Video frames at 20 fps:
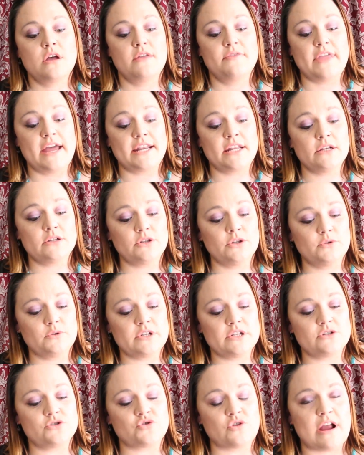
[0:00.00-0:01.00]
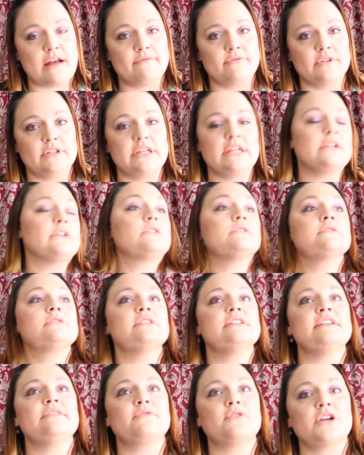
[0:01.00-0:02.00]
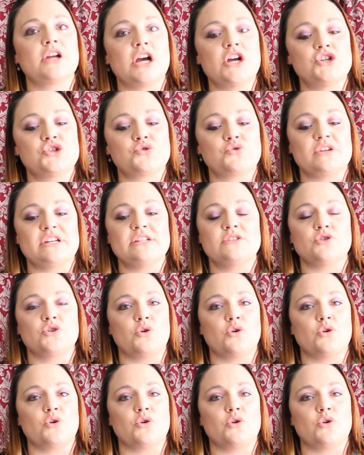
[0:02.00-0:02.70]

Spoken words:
That included traveling to different countries